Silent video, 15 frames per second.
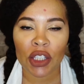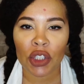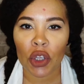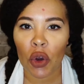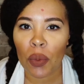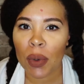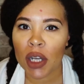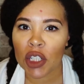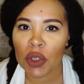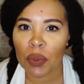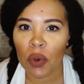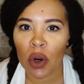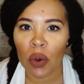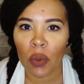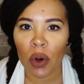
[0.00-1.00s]
so much
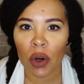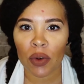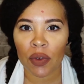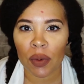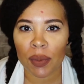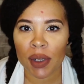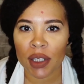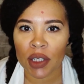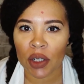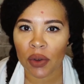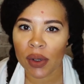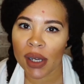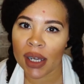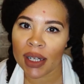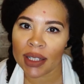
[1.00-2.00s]
more work for me to
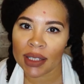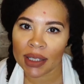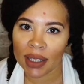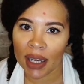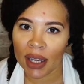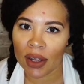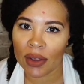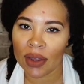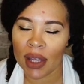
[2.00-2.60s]
create a style